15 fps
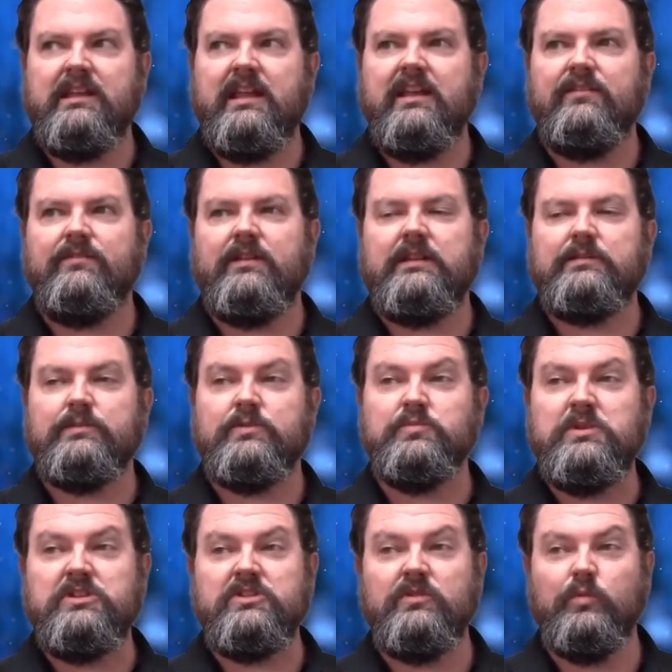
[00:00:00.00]
they have faith was
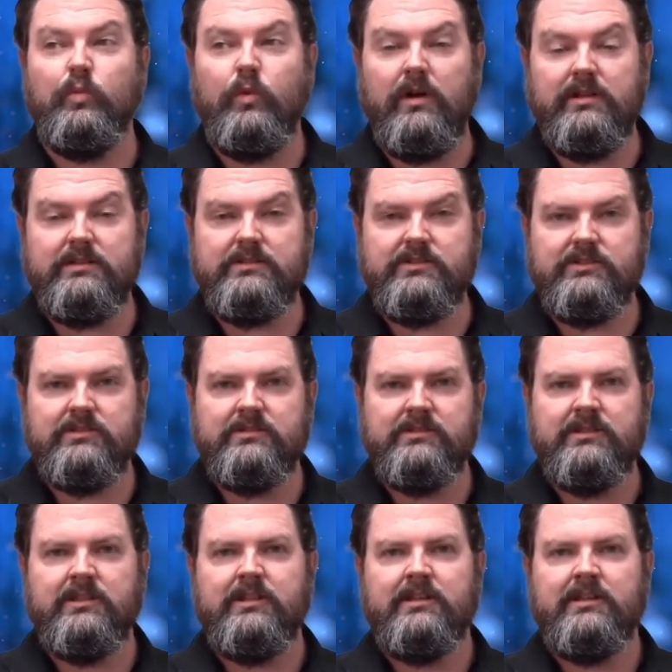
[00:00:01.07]
mentioned once